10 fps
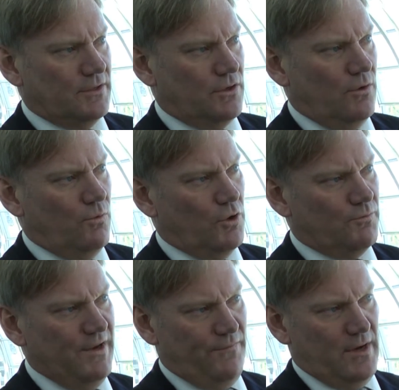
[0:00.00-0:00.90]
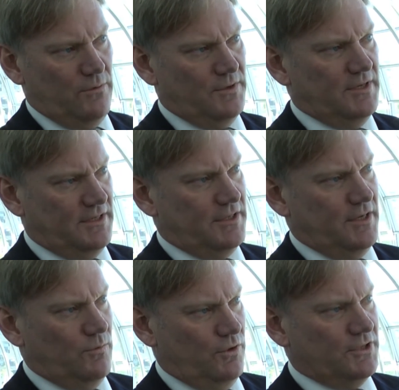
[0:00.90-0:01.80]
So what we found in this
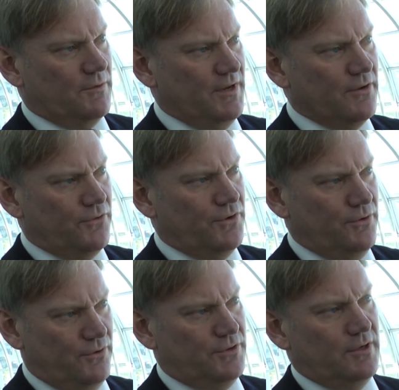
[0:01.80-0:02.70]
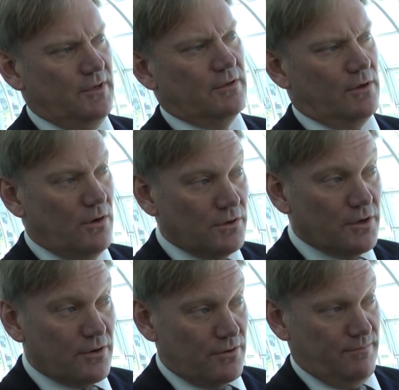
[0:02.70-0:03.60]
study was that we could reduce the
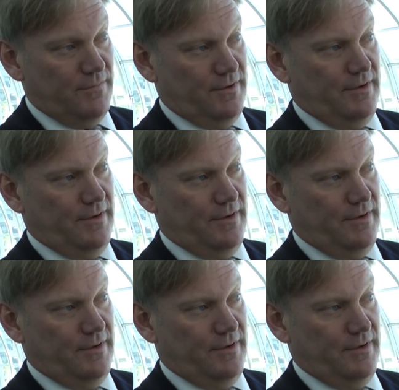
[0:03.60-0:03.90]
long-term